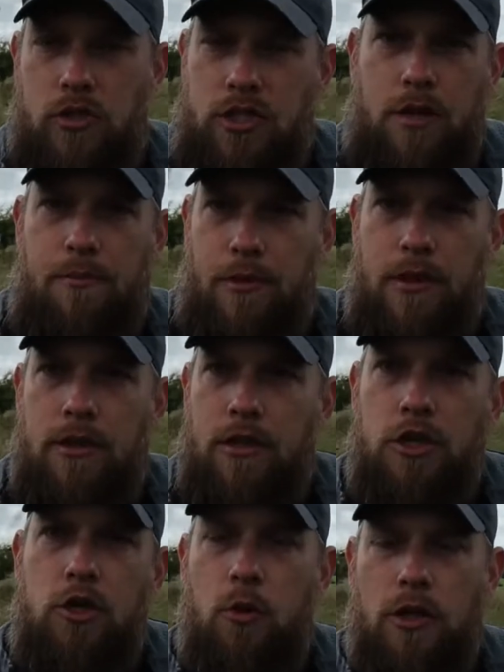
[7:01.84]
something
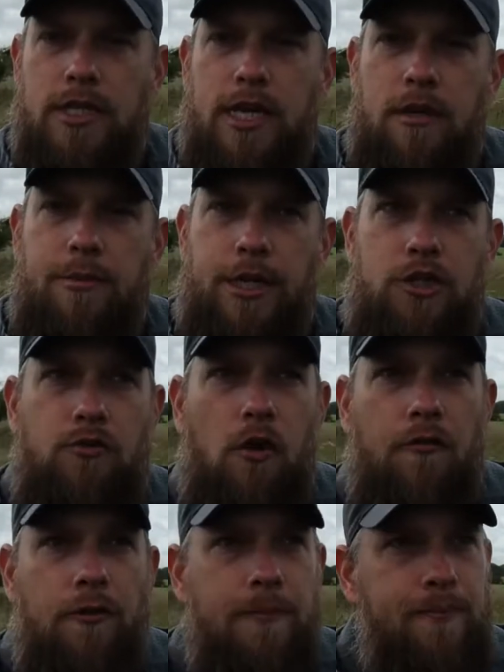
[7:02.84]
that you are taking a picture
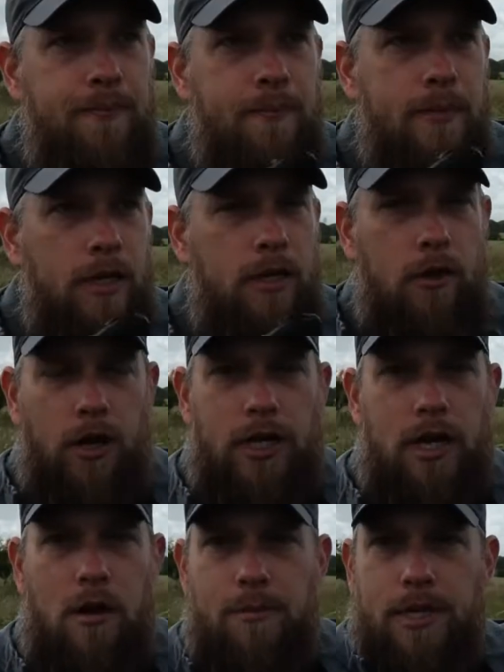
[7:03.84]
of. Now I
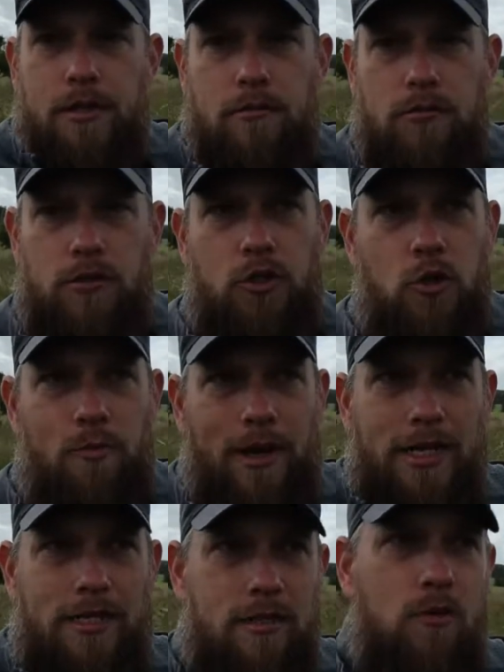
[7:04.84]
can't be in two
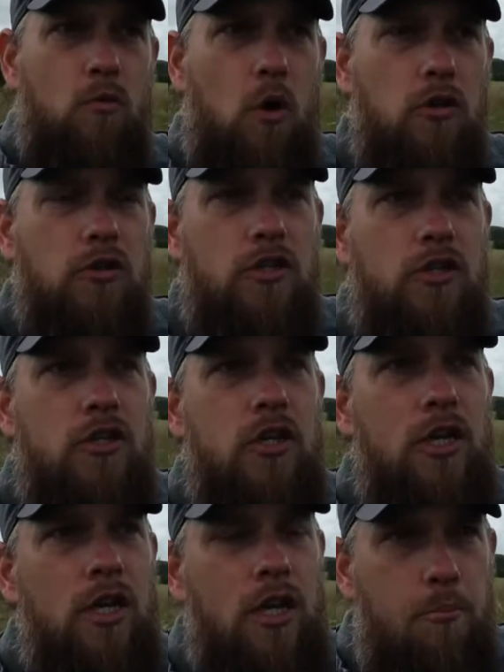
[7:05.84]
places at once,
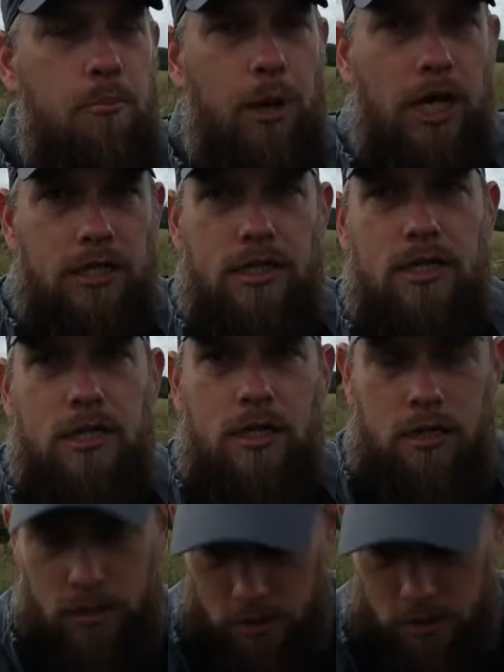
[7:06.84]
but